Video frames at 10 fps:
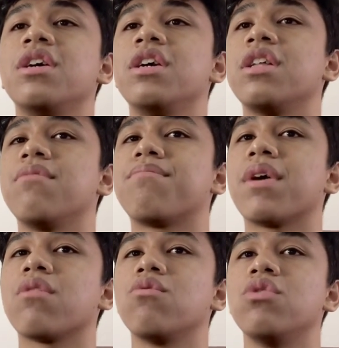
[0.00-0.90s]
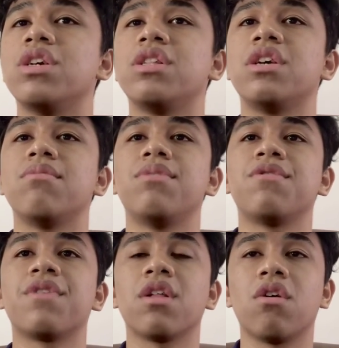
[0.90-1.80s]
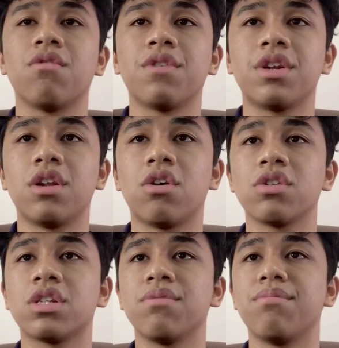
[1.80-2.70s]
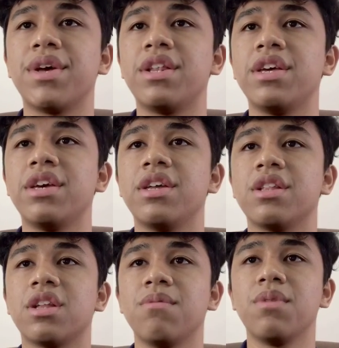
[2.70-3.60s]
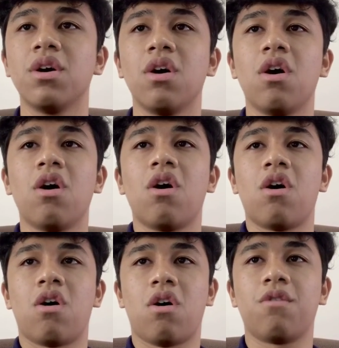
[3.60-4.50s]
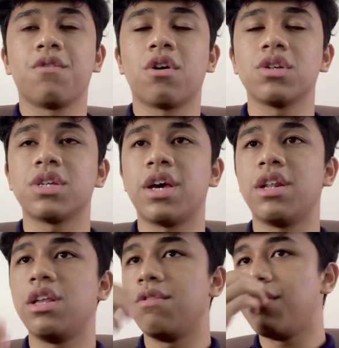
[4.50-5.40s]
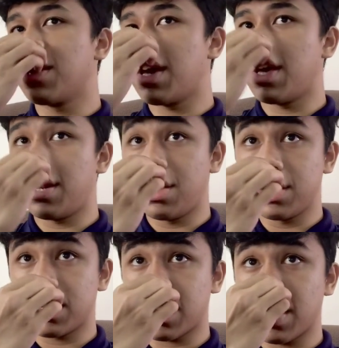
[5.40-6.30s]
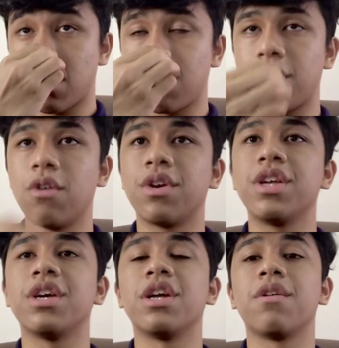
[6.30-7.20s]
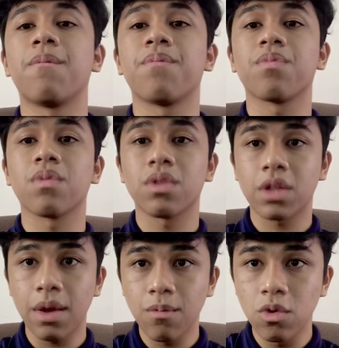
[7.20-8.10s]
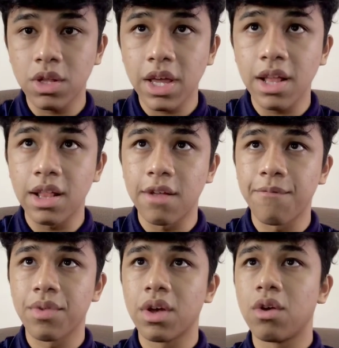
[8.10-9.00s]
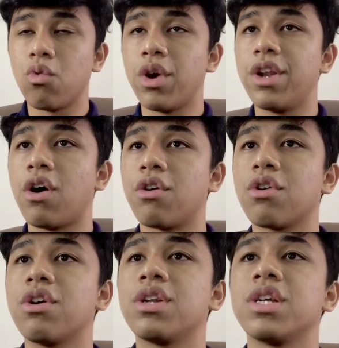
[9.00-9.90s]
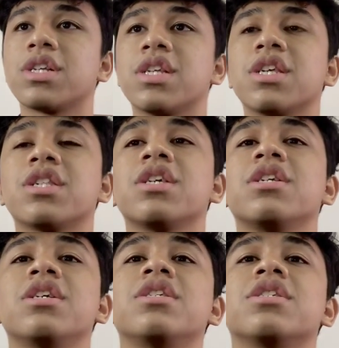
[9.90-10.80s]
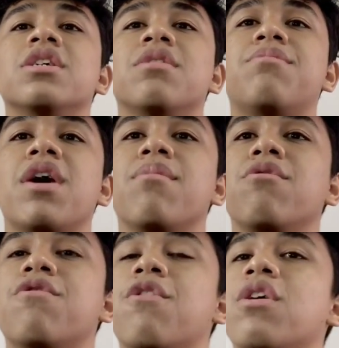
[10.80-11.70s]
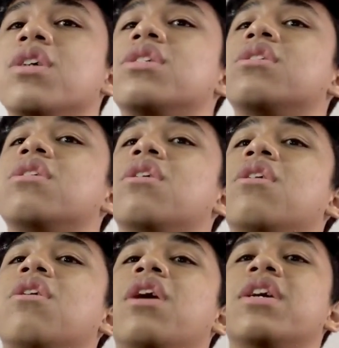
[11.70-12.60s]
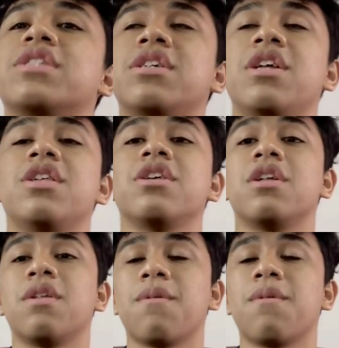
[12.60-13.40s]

Its impact will indeed be felt over the long term, mainly in terms of cost and living and the strength of our ringgit. Time would tell whether or not the transition is a bright move for us as a nation.